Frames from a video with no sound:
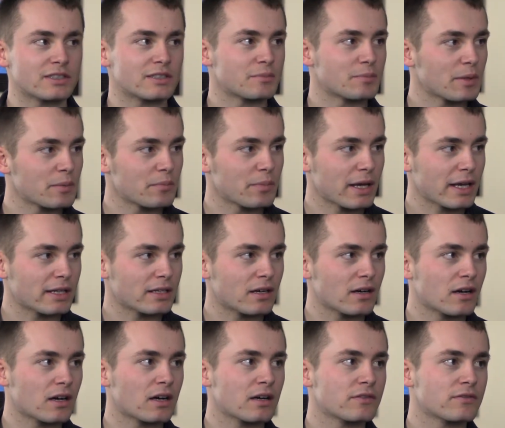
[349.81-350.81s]
It's been paid
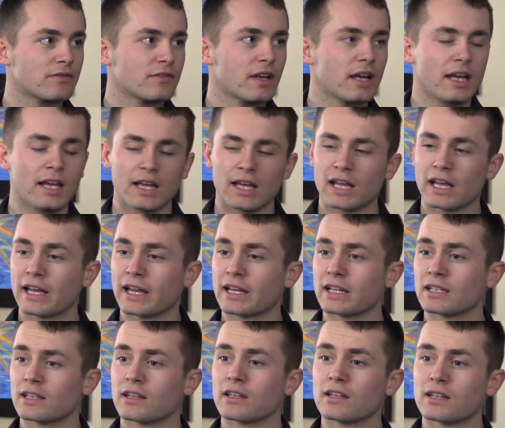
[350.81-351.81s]
off,
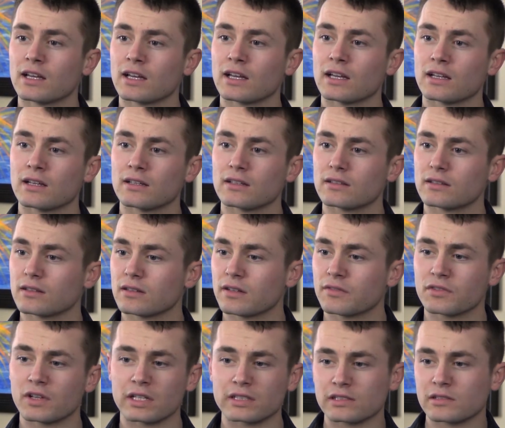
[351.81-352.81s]
and uh,
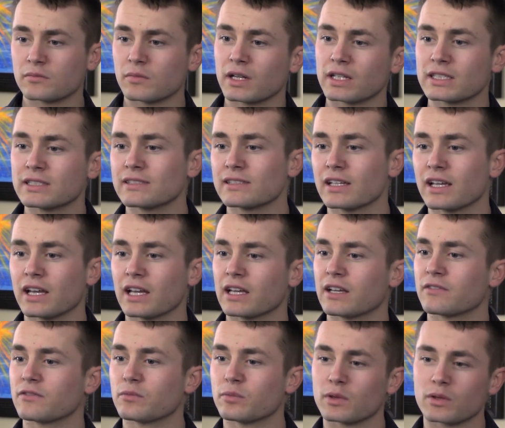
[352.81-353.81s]
they've got some money
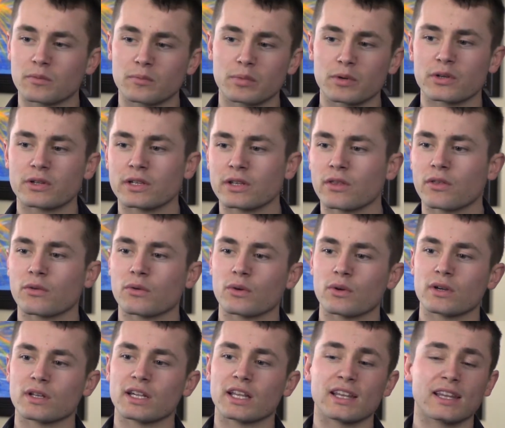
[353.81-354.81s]
saved, but they're burning through it.